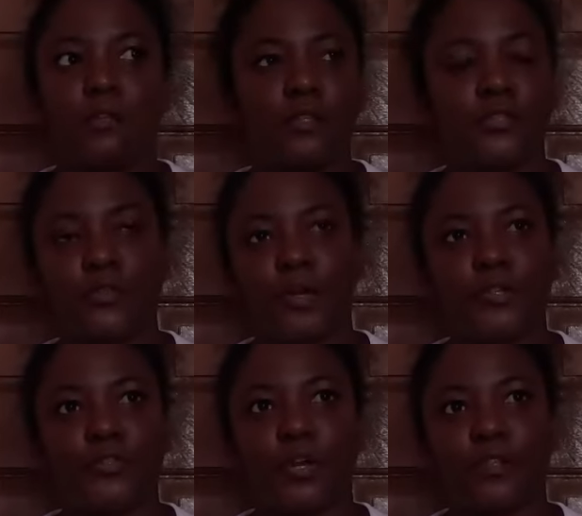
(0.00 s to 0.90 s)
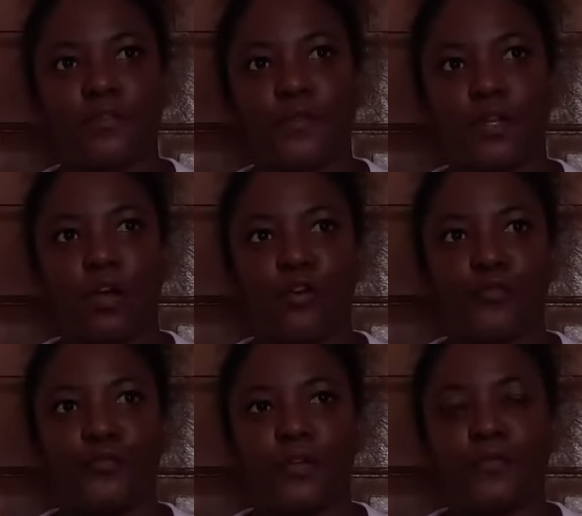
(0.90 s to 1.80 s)
the store is just full
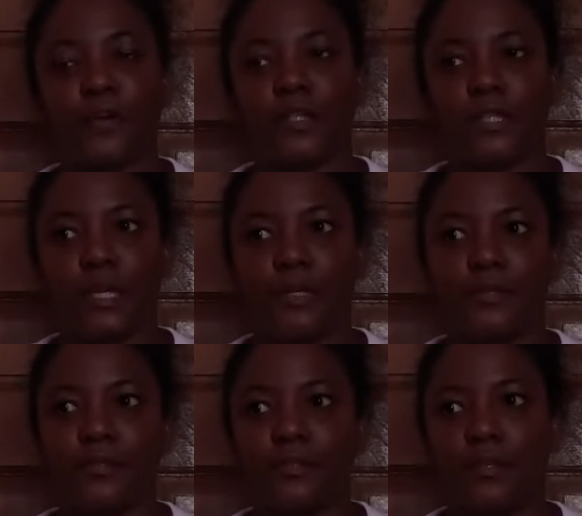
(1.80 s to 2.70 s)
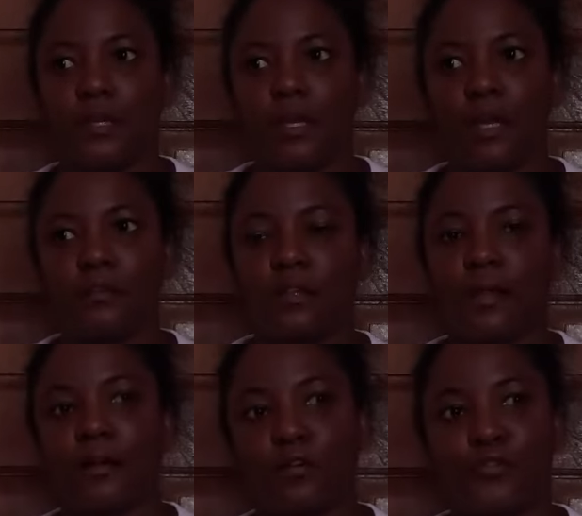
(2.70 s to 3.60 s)
of different things it's
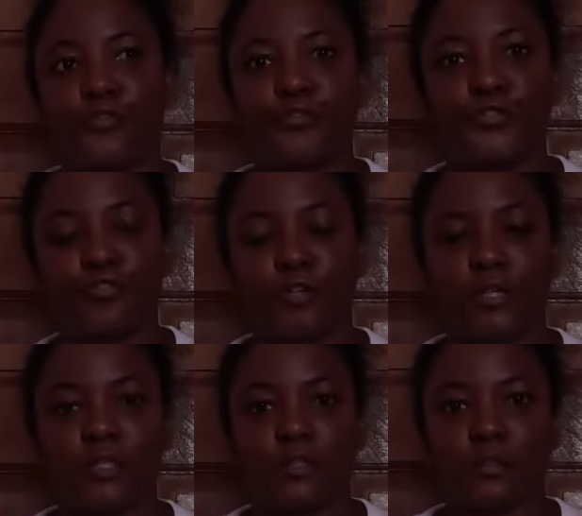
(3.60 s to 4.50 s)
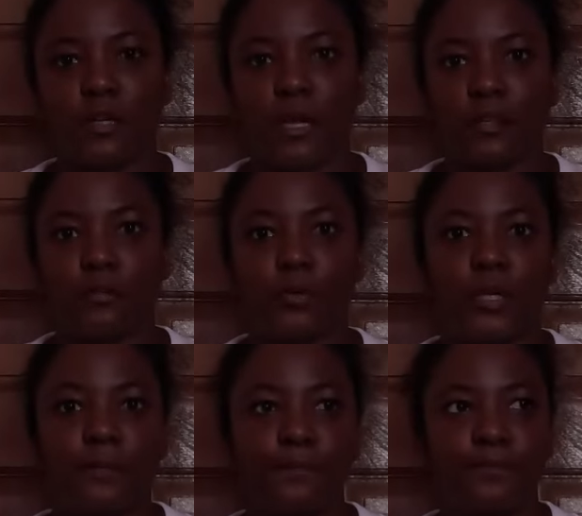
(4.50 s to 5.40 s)
like a grocery kind of way